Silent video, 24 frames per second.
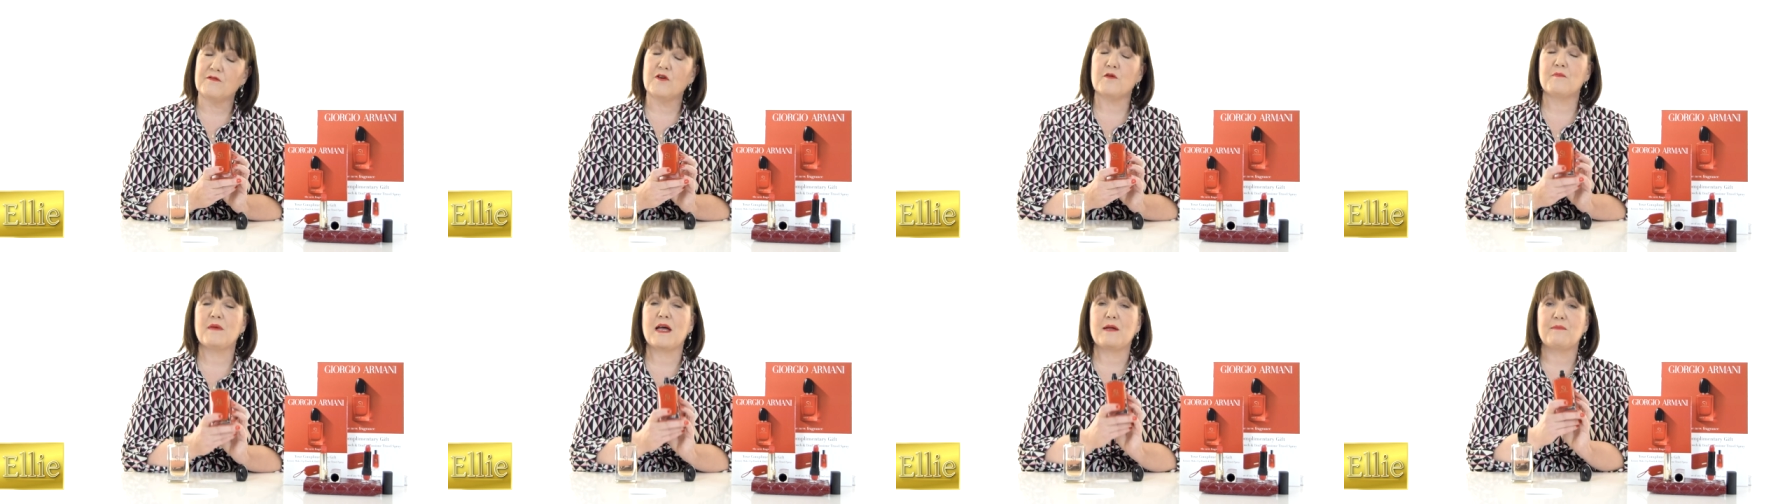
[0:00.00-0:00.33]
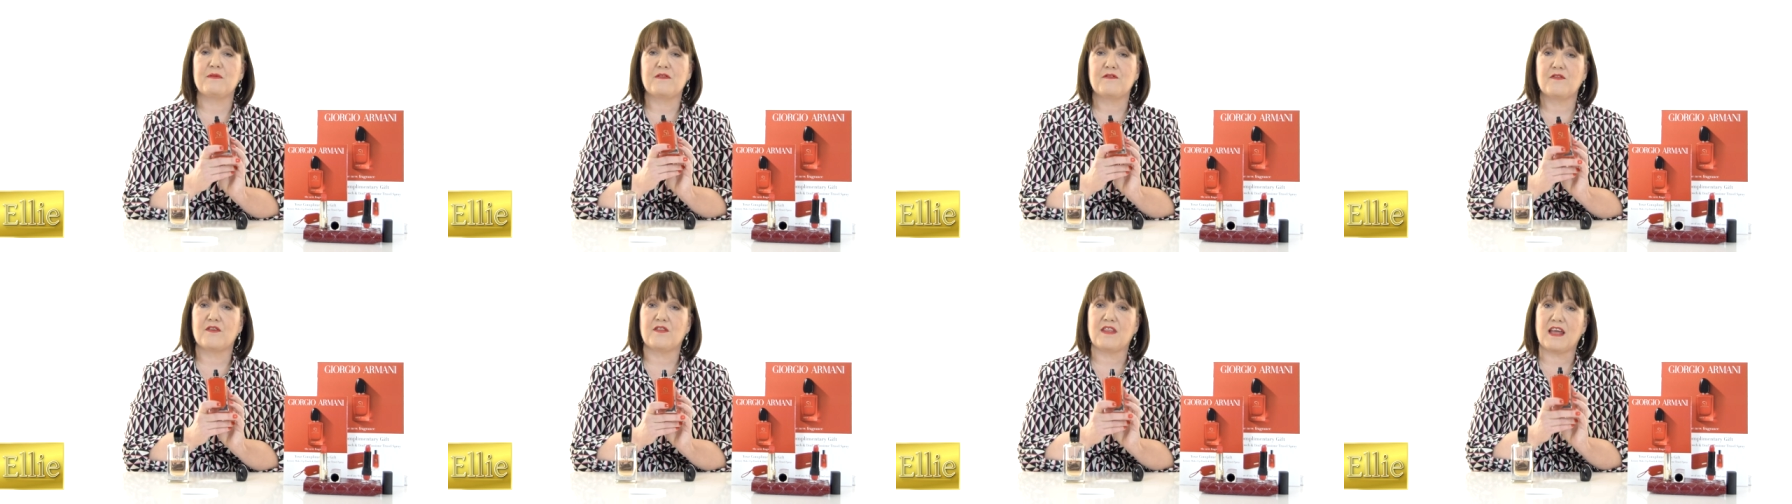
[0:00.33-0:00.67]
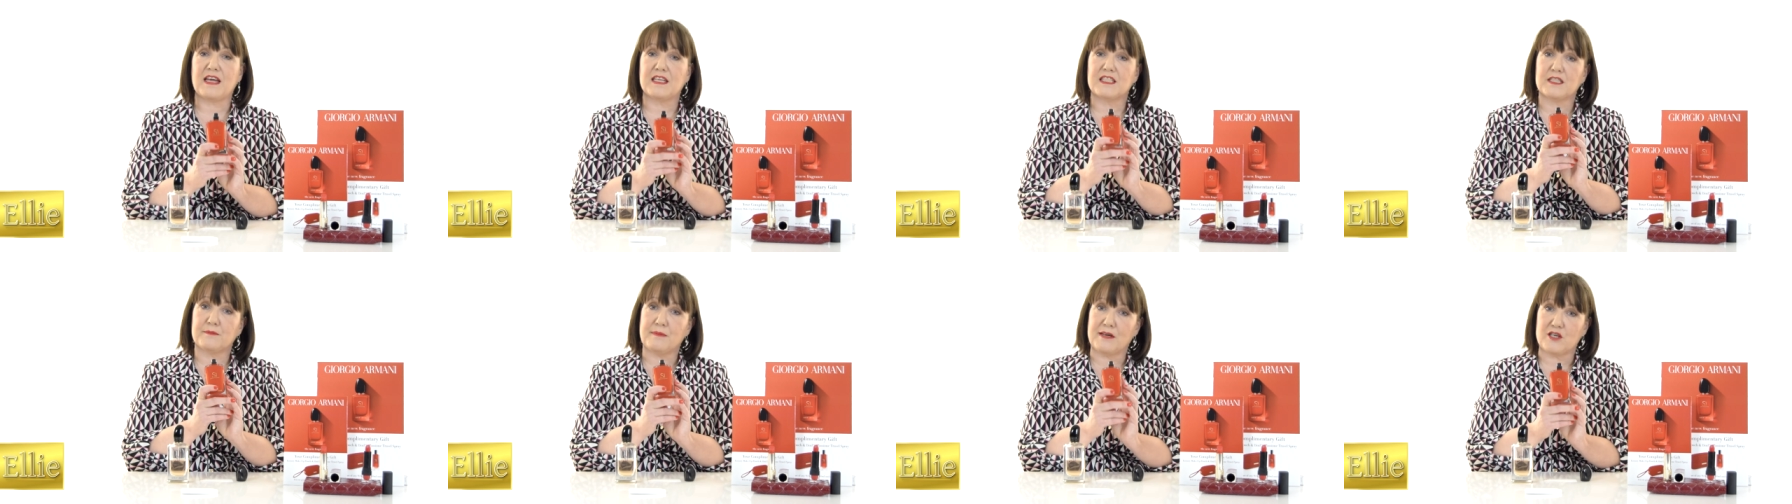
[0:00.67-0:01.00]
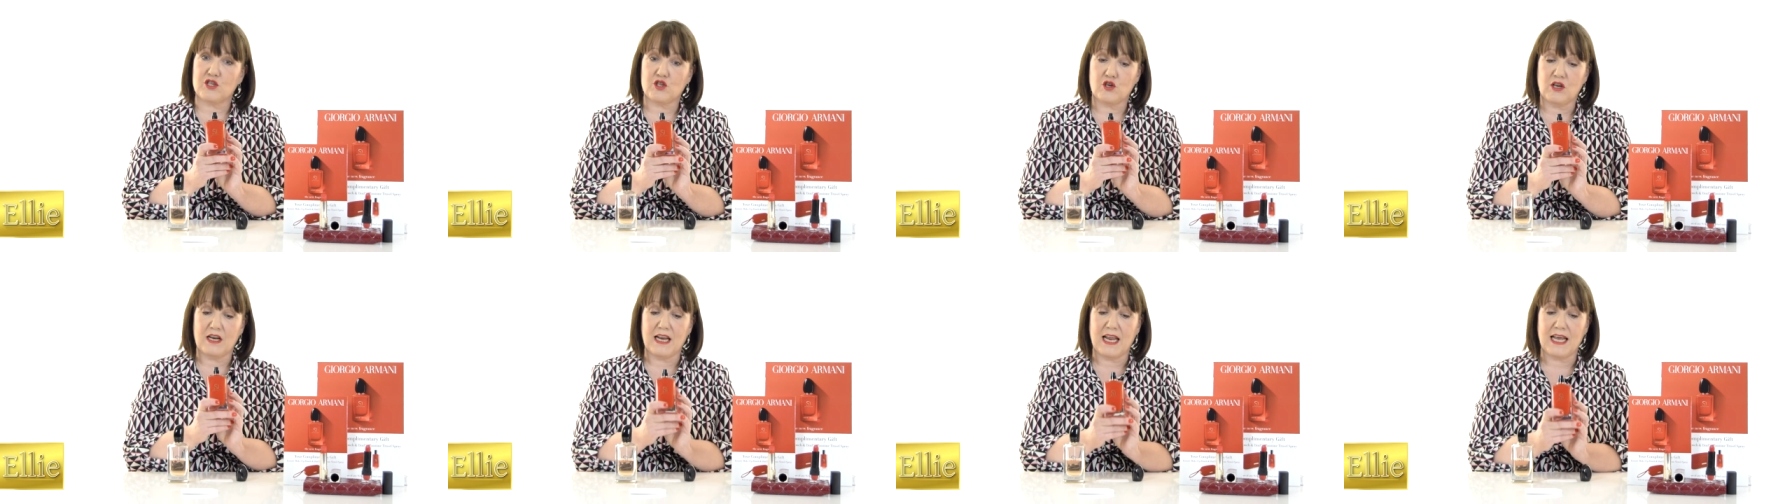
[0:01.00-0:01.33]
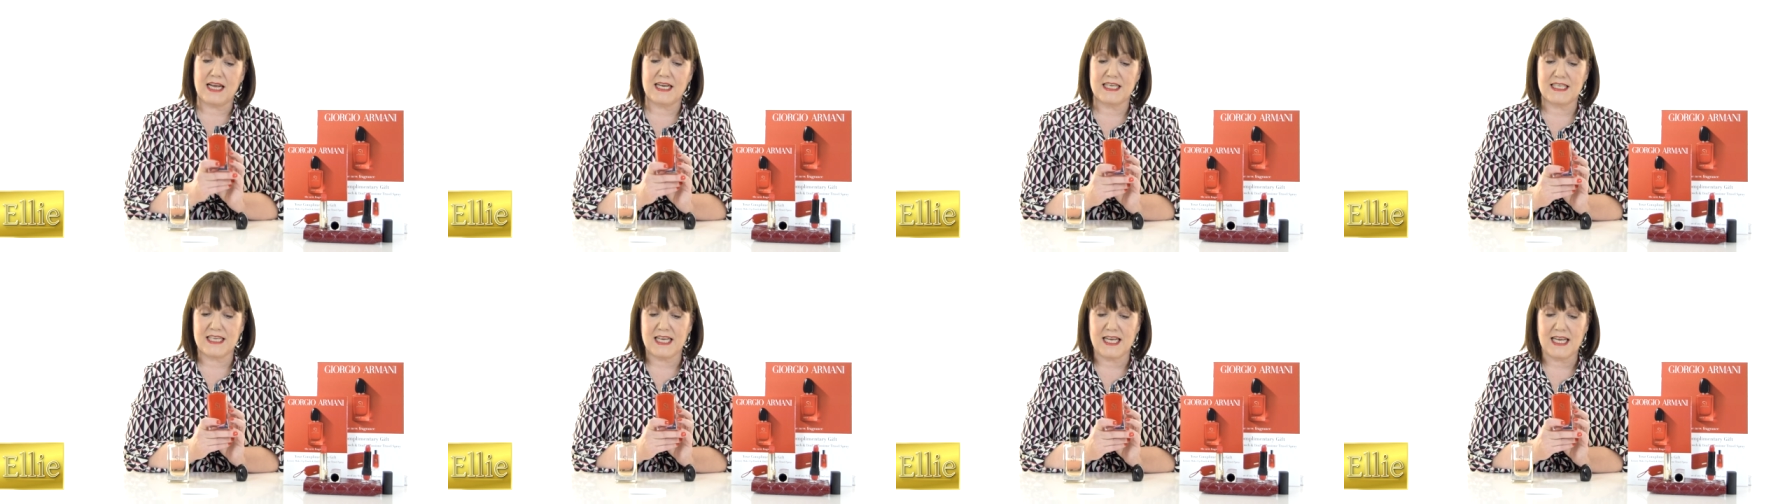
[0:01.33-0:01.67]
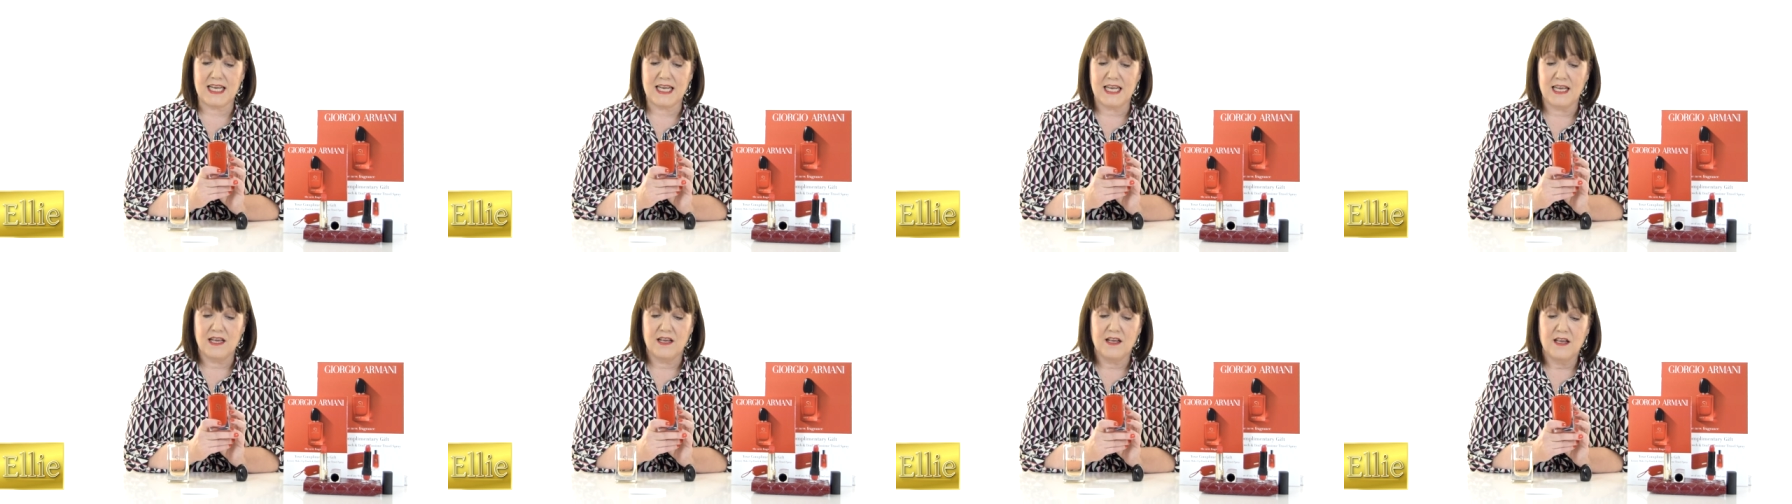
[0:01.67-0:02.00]
or maybe for that special
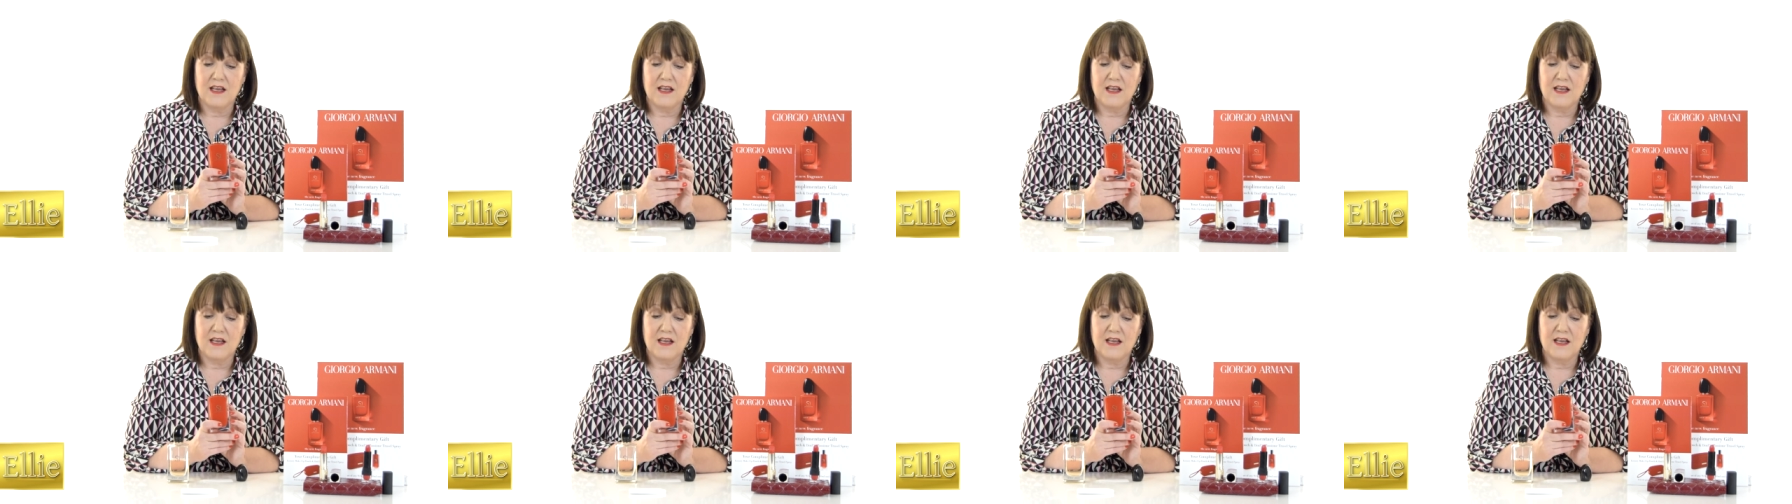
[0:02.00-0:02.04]
lady?